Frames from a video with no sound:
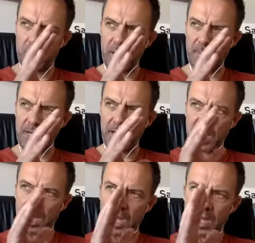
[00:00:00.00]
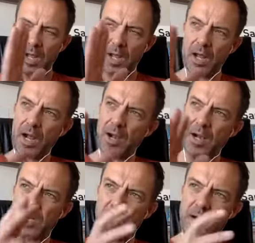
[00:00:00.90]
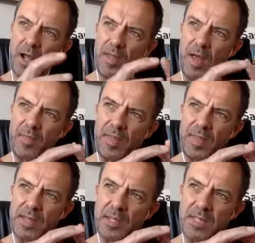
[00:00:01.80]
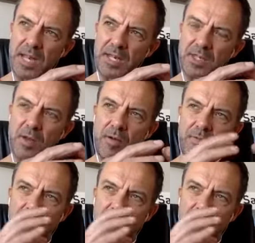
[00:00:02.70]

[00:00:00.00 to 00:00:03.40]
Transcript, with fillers: I mean, yeah. I think there's a sense of,